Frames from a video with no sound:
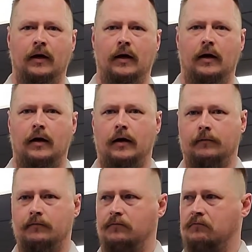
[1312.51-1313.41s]

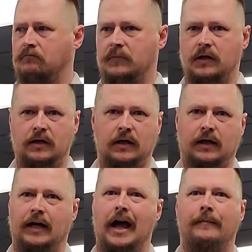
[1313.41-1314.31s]
It
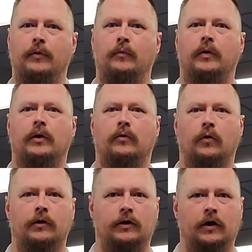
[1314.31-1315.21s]
can happen when you're
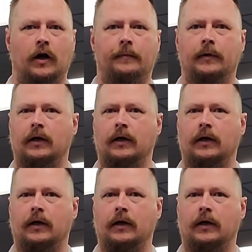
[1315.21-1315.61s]
grocery shopping.